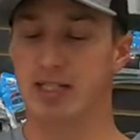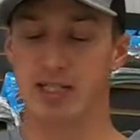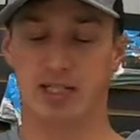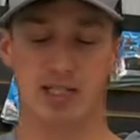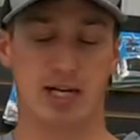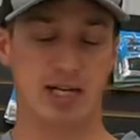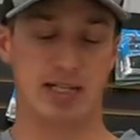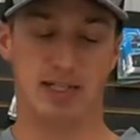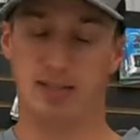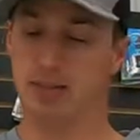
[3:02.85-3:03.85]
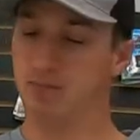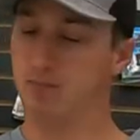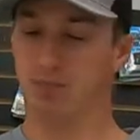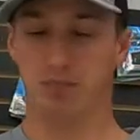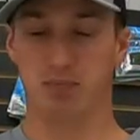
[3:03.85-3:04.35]
to just kind
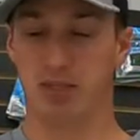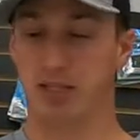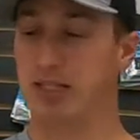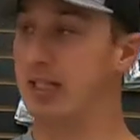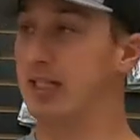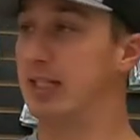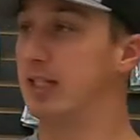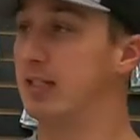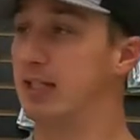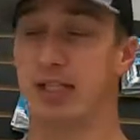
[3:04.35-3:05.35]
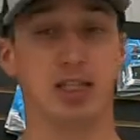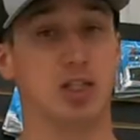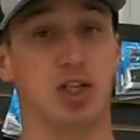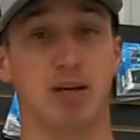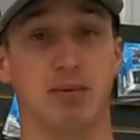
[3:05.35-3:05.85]
of get
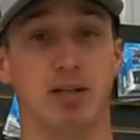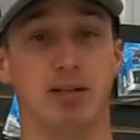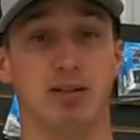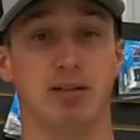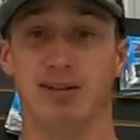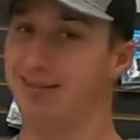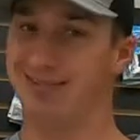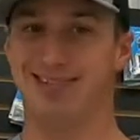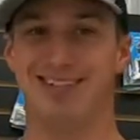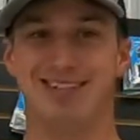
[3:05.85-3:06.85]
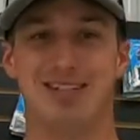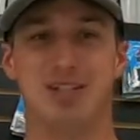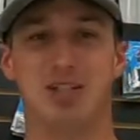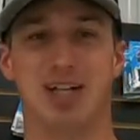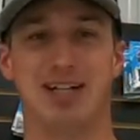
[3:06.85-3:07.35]
the job done,
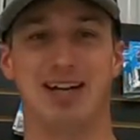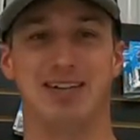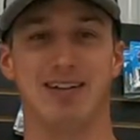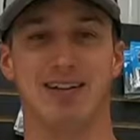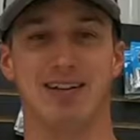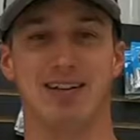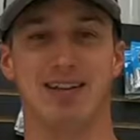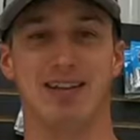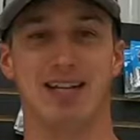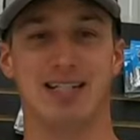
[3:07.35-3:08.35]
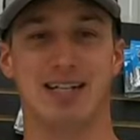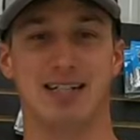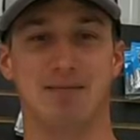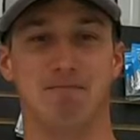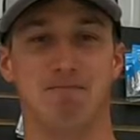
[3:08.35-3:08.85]
check it out. Thanks,
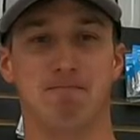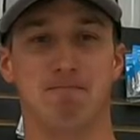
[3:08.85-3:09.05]
guys.